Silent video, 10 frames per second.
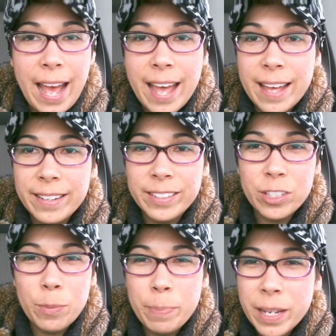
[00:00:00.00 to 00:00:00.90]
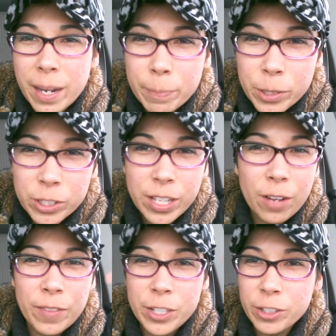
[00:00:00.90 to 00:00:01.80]
And you beat up
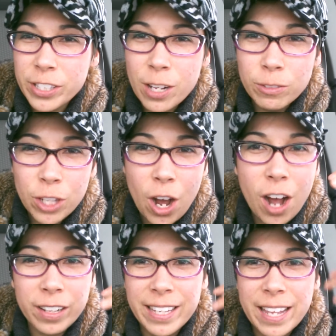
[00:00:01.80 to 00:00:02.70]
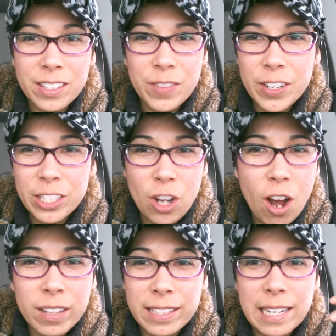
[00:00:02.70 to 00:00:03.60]
yourself, and your self-talk gets very
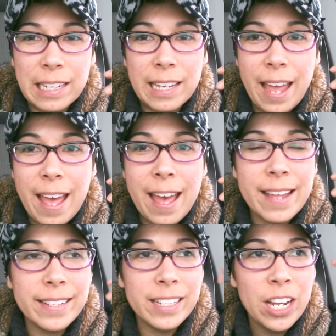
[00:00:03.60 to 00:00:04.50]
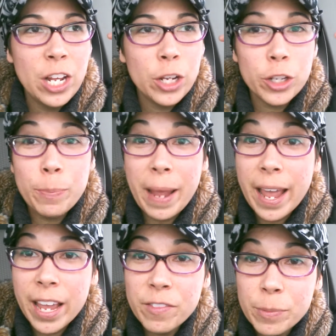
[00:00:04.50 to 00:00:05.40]
toxic, and your
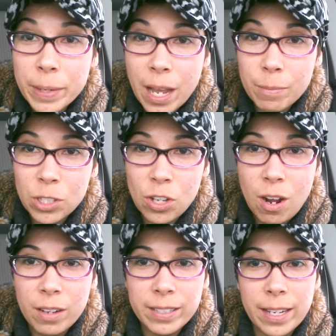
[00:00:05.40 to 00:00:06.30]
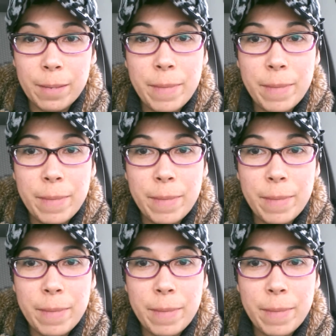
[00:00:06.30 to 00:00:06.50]
behavior becomes toxic.